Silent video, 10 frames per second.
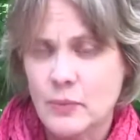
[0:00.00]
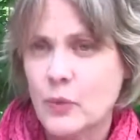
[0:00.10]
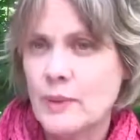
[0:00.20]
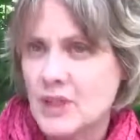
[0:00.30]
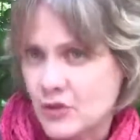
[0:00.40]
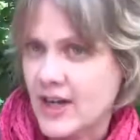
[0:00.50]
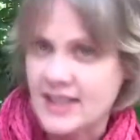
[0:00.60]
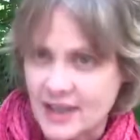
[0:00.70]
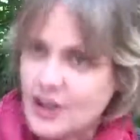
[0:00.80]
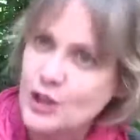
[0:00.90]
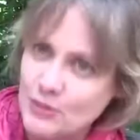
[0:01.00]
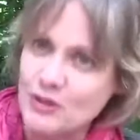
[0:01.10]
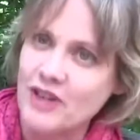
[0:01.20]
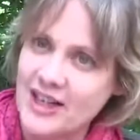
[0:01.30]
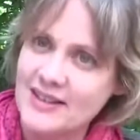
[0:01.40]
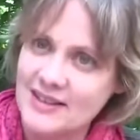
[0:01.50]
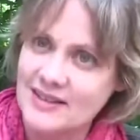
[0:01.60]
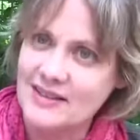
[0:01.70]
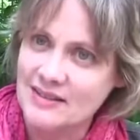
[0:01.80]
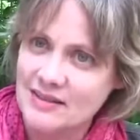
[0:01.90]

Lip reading: Women's rights are human rights.